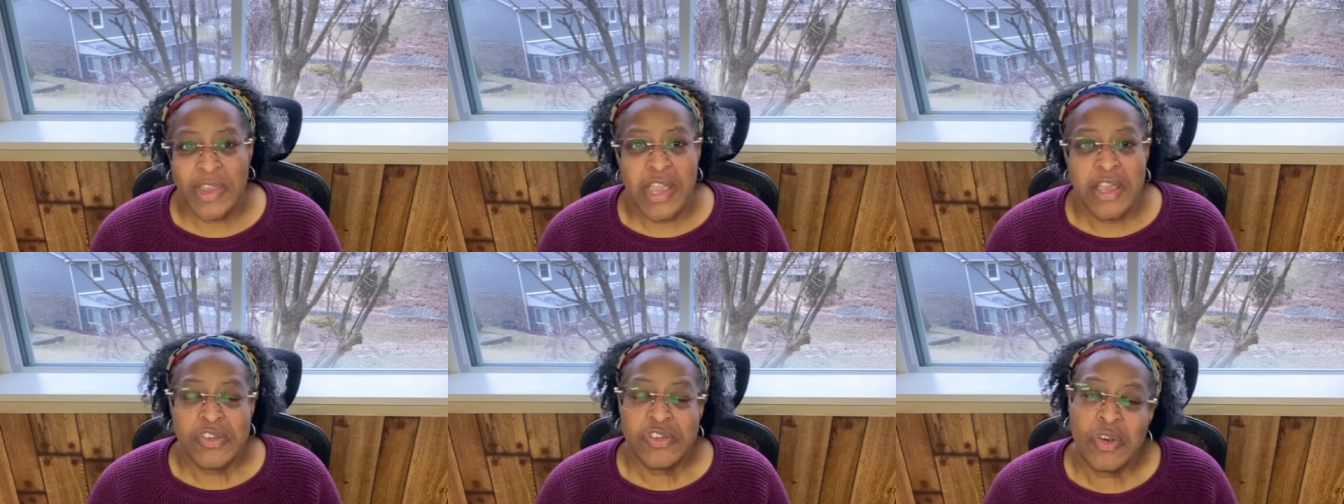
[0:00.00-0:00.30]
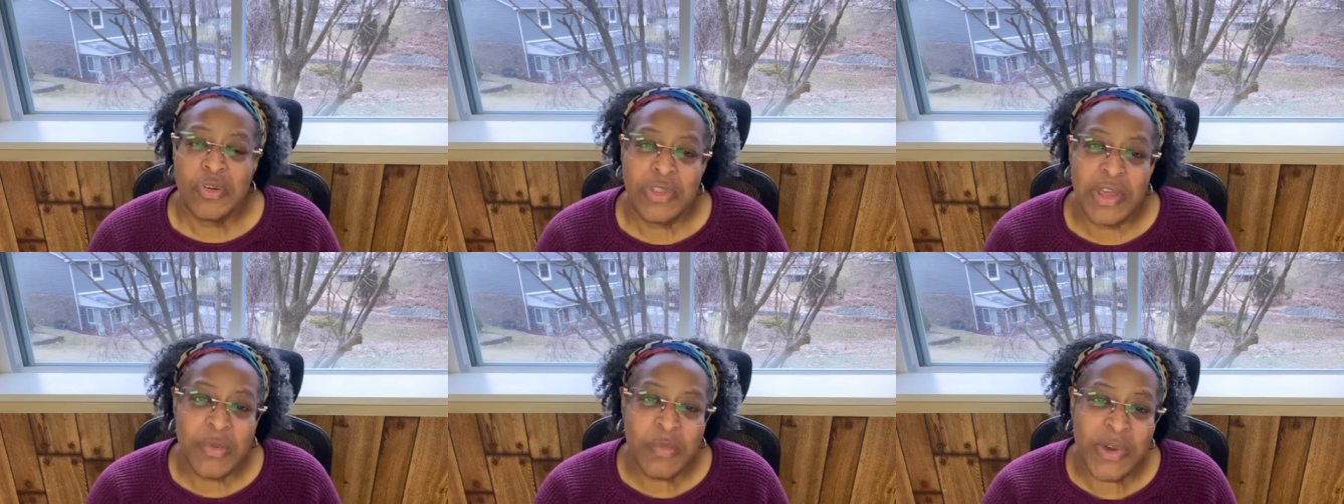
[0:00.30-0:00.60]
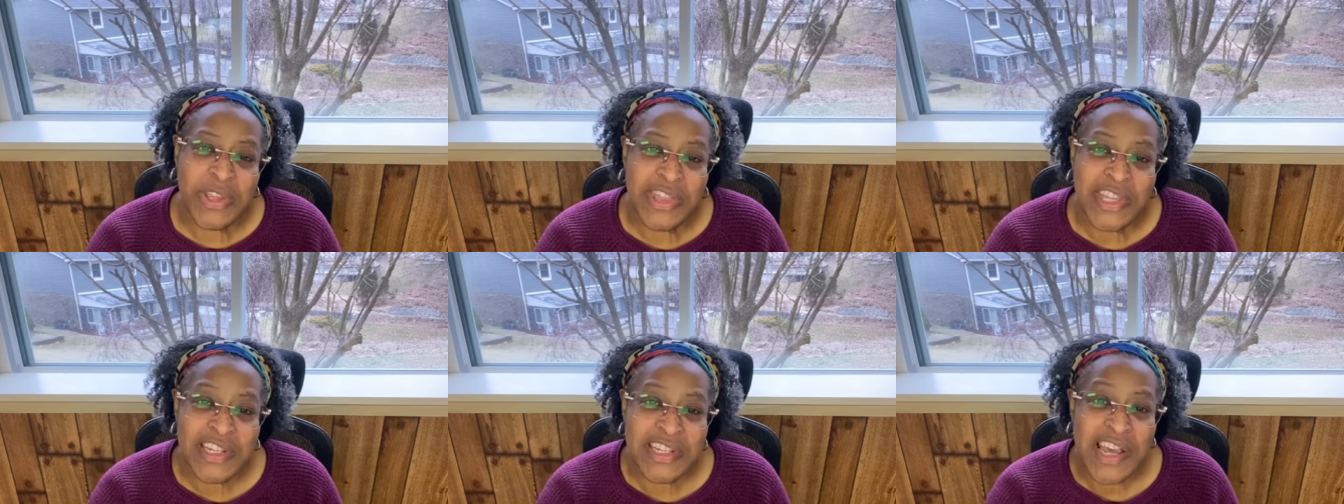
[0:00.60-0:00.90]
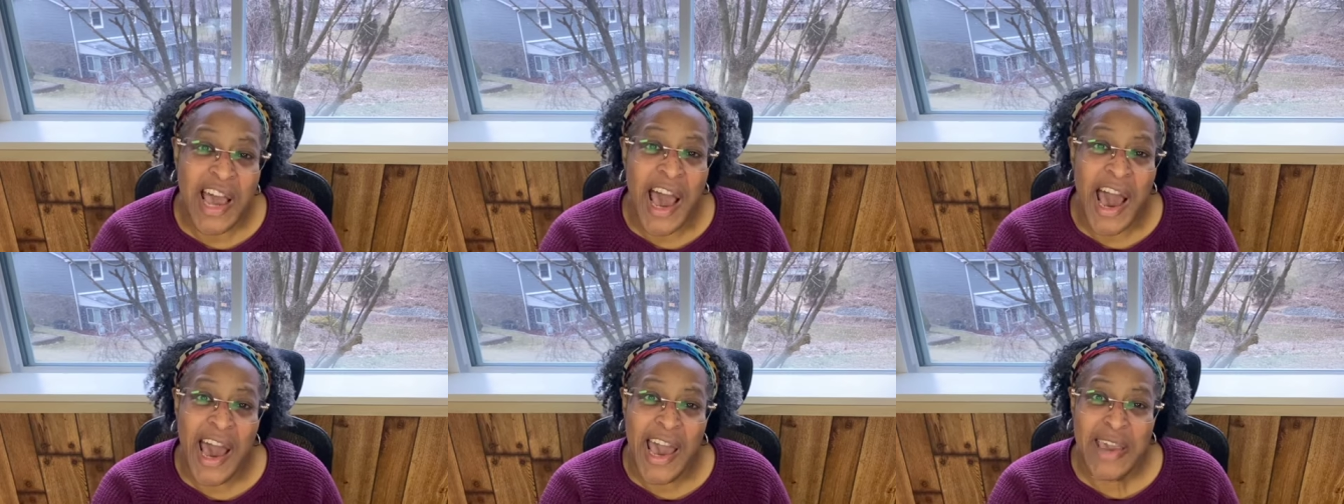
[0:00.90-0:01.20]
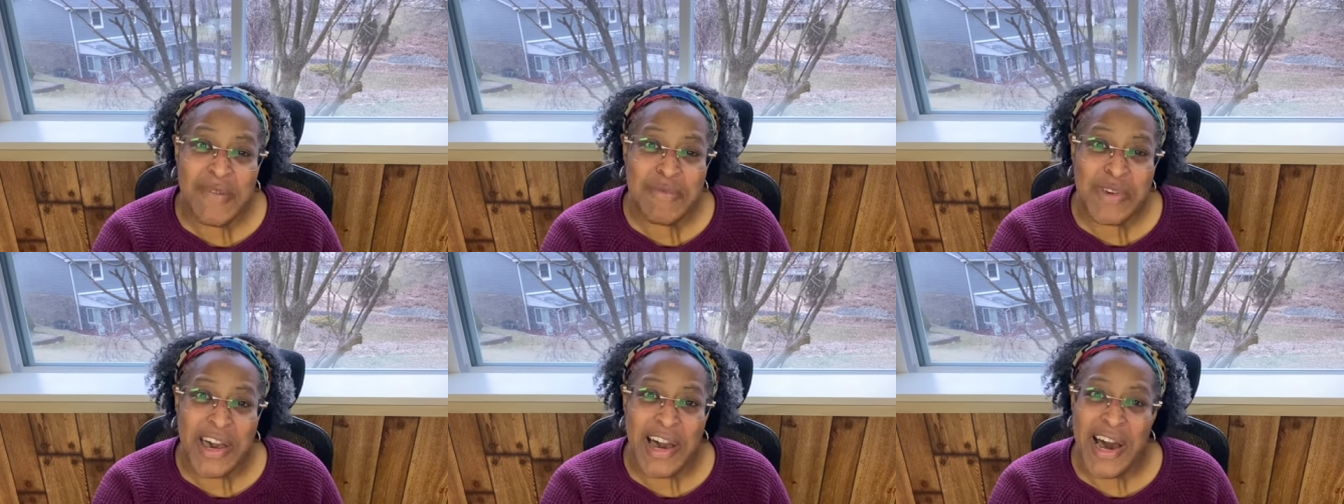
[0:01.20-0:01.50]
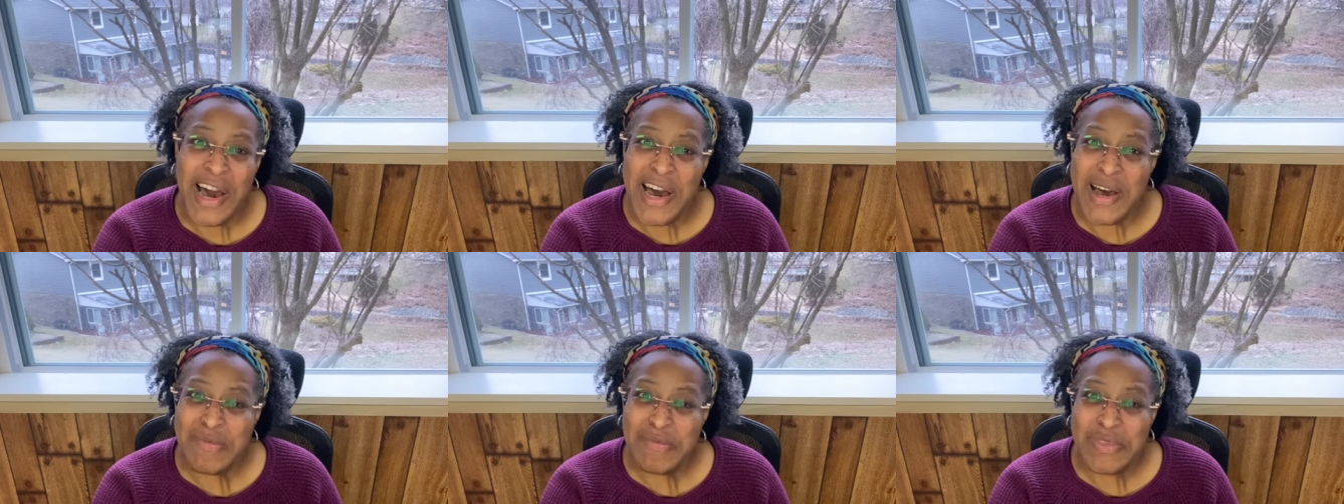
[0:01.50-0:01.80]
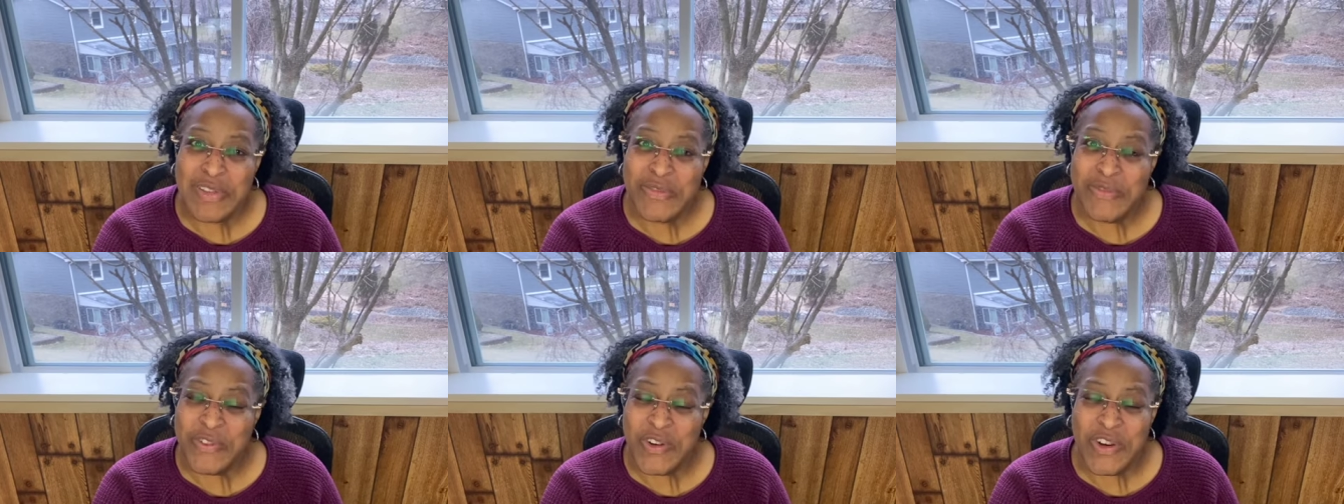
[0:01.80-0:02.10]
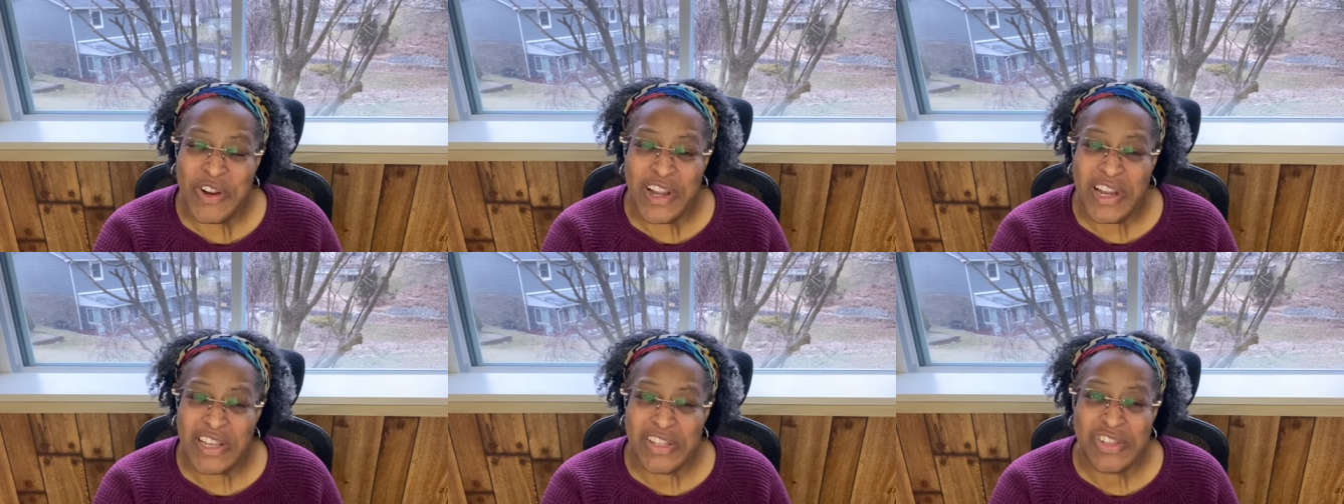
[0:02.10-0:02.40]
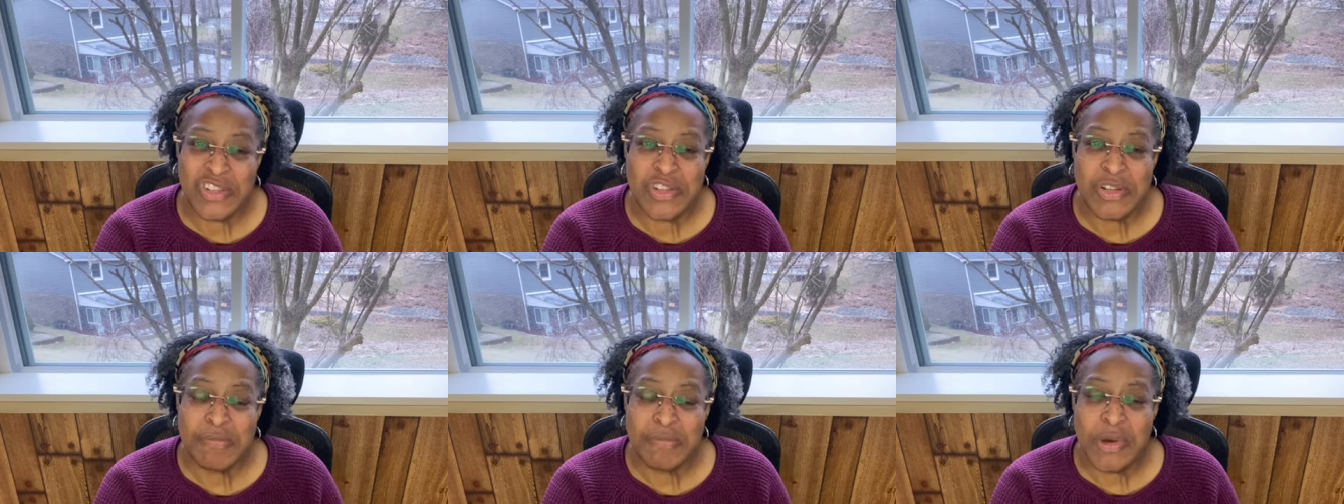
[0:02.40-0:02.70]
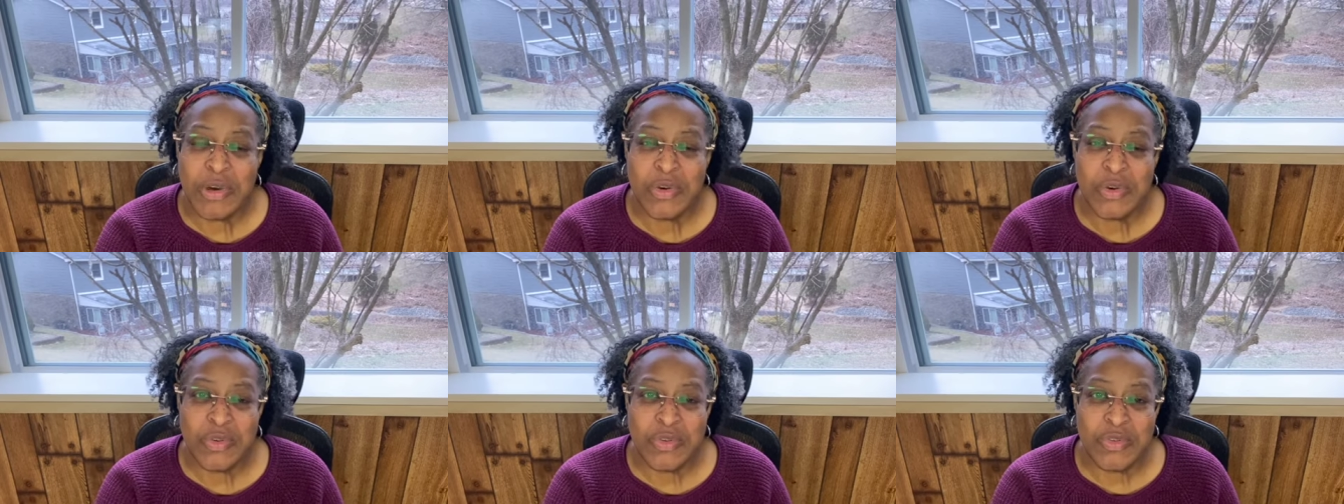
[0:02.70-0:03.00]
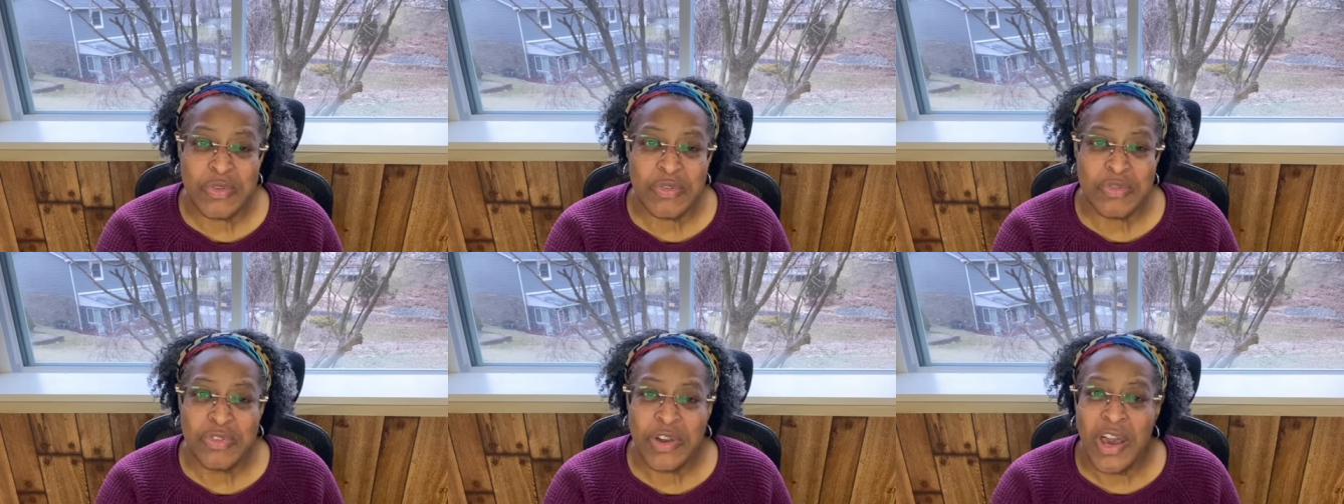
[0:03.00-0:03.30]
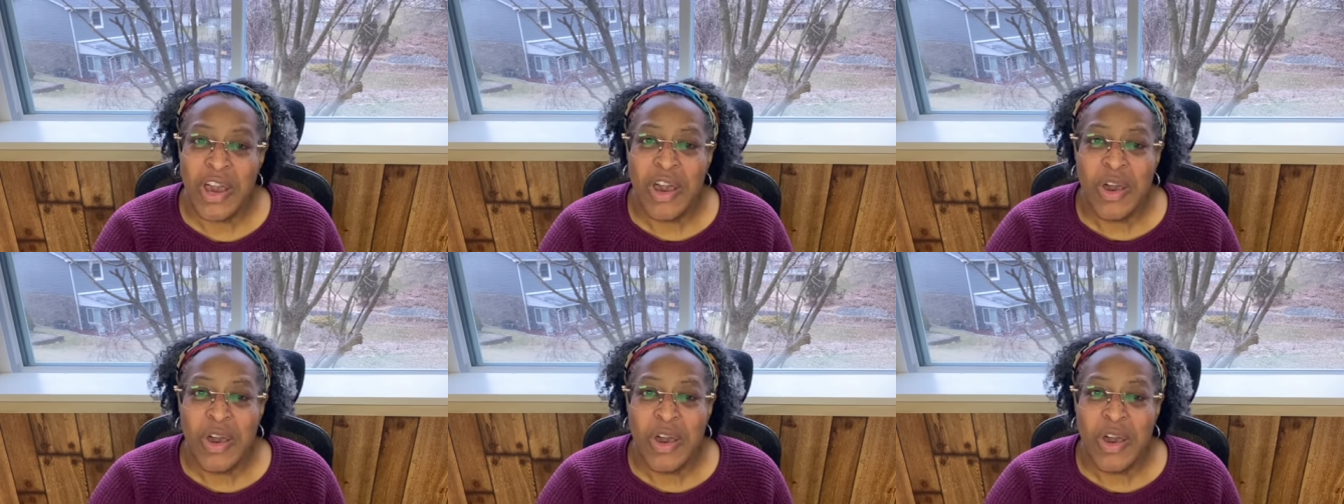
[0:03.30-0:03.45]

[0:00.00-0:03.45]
so that when the time comes for us to move,